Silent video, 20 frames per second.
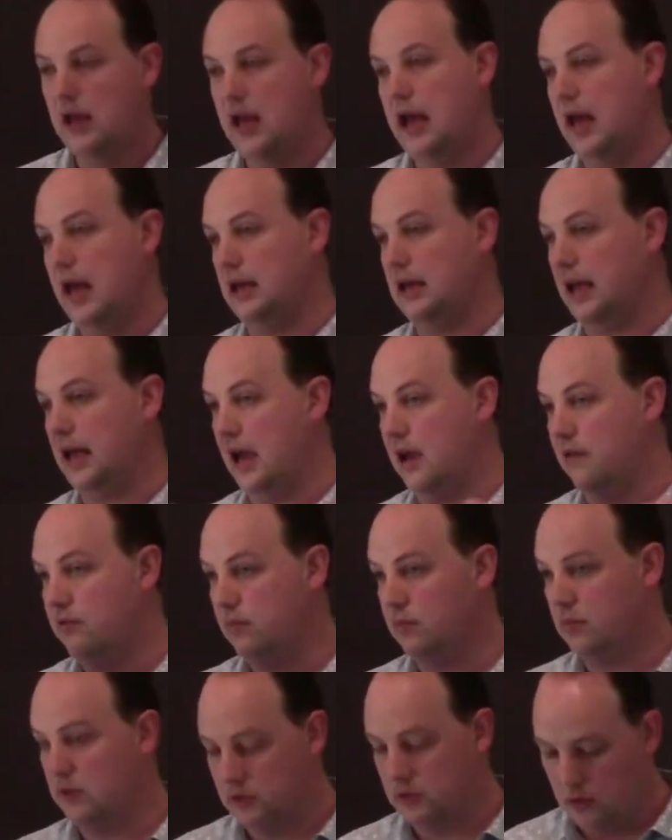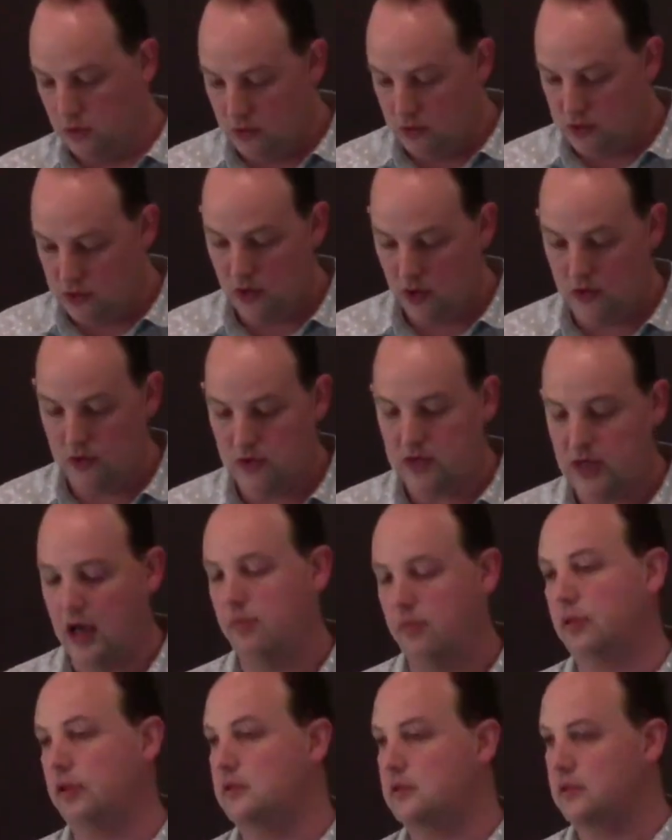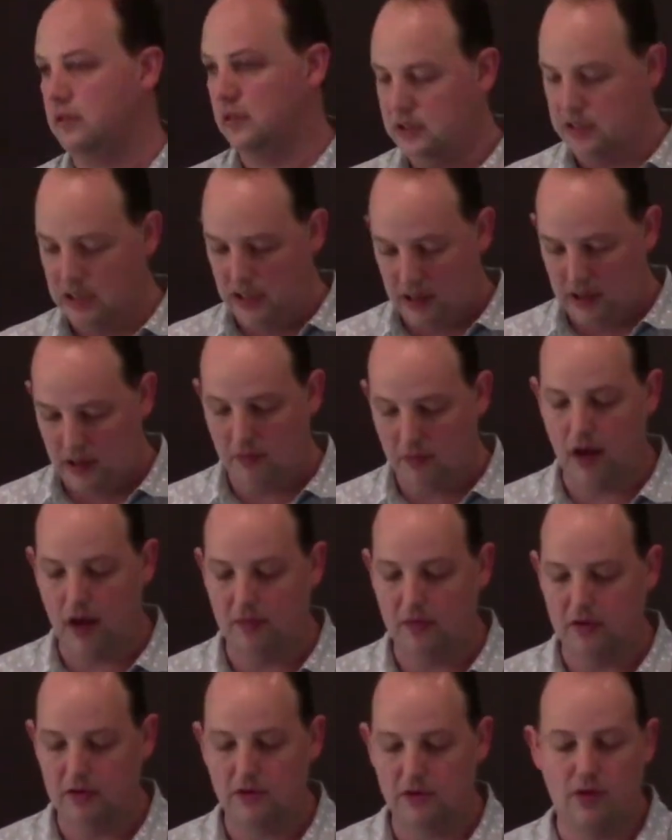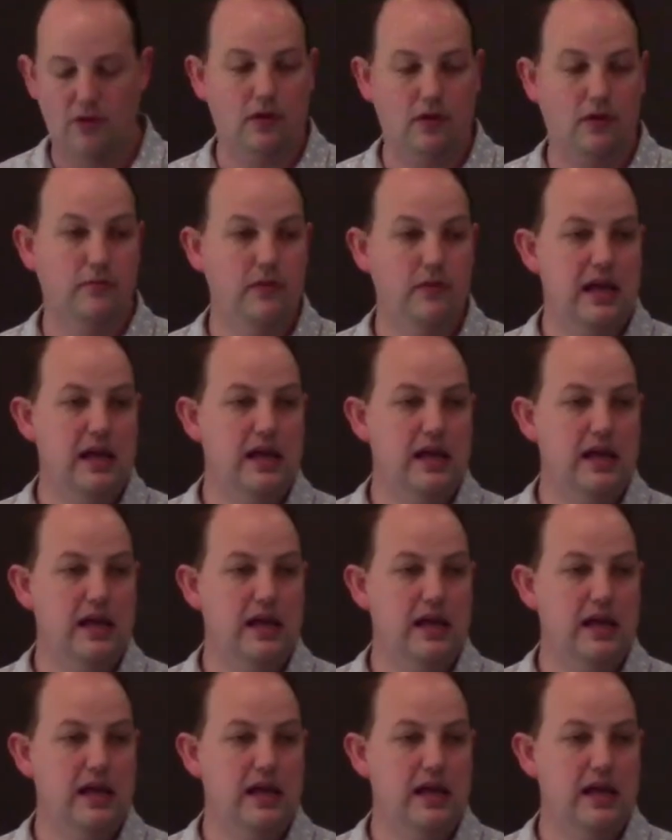and gave them the two stone tablets and the Ten Commandments on them.